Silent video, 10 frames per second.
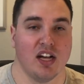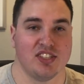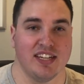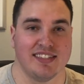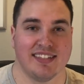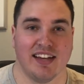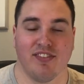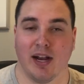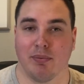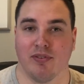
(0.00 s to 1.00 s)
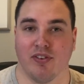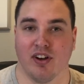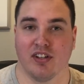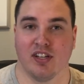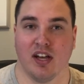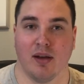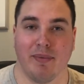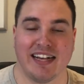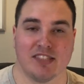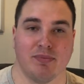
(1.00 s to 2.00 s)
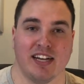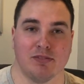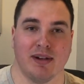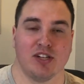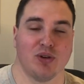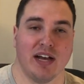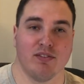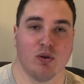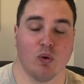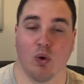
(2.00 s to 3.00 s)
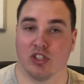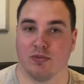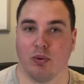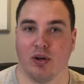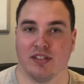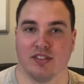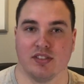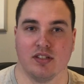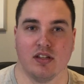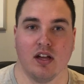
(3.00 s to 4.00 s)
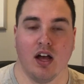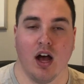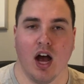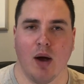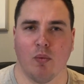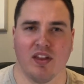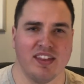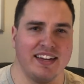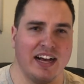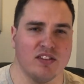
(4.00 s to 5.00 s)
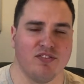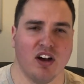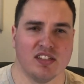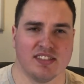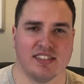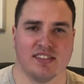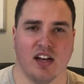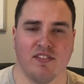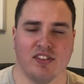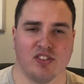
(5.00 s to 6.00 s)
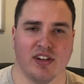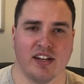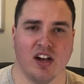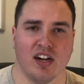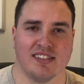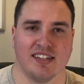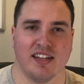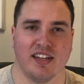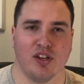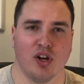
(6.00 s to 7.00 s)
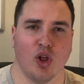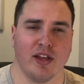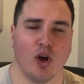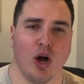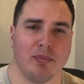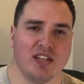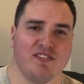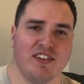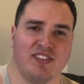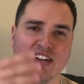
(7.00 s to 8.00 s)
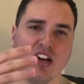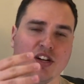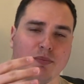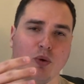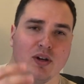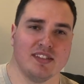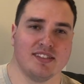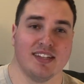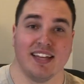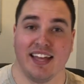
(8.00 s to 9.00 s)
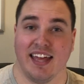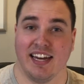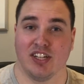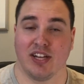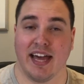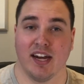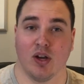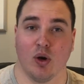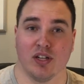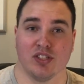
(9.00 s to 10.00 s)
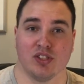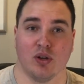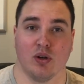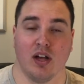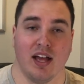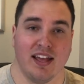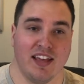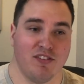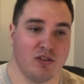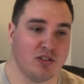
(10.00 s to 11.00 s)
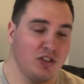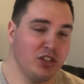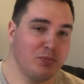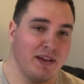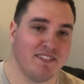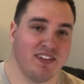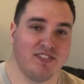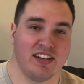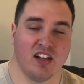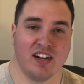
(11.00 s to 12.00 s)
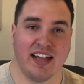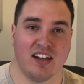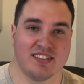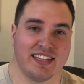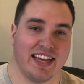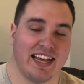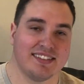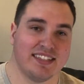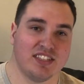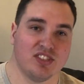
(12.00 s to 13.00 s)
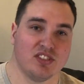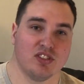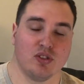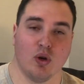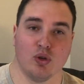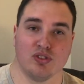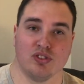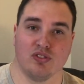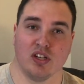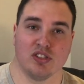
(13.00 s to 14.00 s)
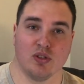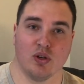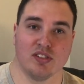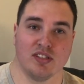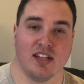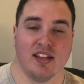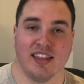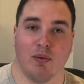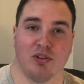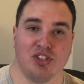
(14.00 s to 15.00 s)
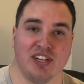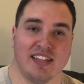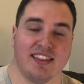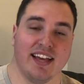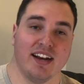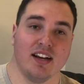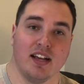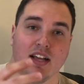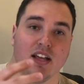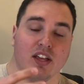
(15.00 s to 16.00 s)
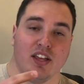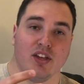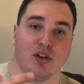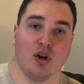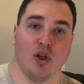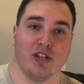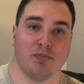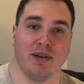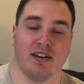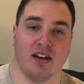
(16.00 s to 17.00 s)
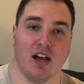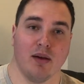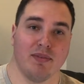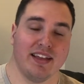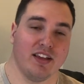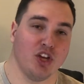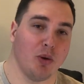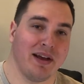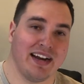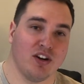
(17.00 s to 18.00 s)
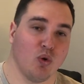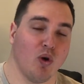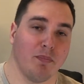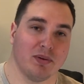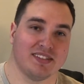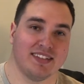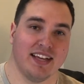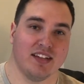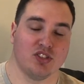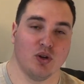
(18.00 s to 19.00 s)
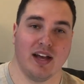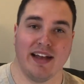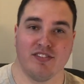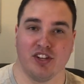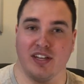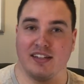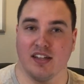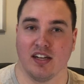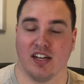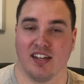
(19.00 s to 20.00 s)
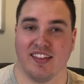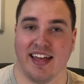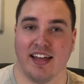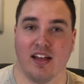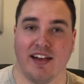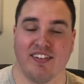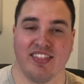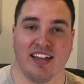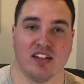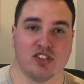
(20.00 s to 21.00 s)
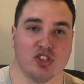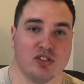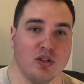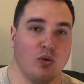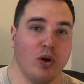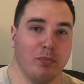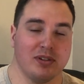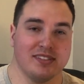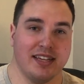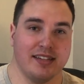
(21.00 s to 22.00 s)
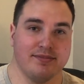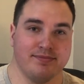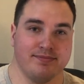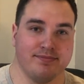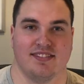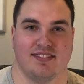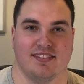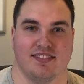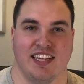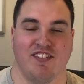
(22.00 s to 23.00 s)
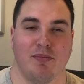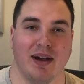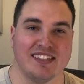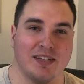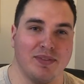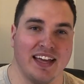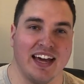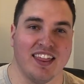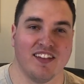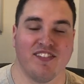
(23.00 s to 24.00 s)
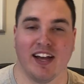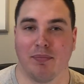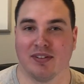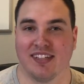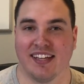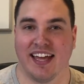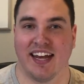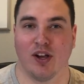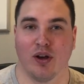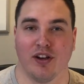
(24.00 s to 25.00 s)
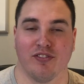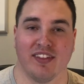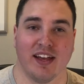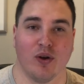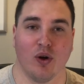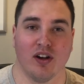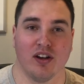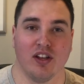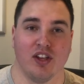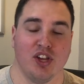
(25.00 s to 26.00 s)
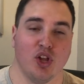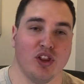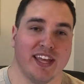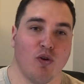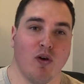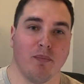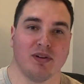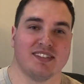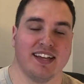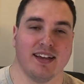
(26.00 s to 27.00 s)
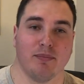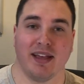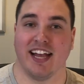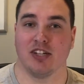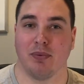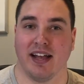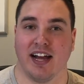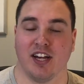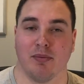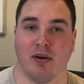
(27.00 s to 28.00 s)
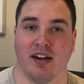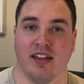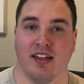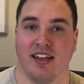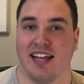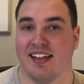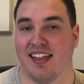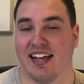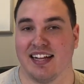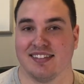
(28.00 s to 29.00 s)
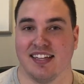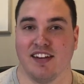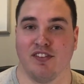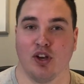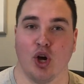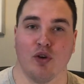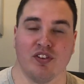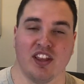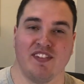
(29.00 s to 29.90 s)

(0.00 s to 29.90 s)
Chase Sapphire Preferred to maximize my travel rewards points. One of the downfalls of this credit card is that you can only go up to 1,500 points in each category. So if you spend $1,500 at gas stations, tolls, and drugstores, then once you get there, you can only spend, you go back down to 1%. So after you get to that, everything else goes to 1%. If you buy something out of the 5% category for that quarter, you only get 1% cash back on your money. And like I said, if you go over the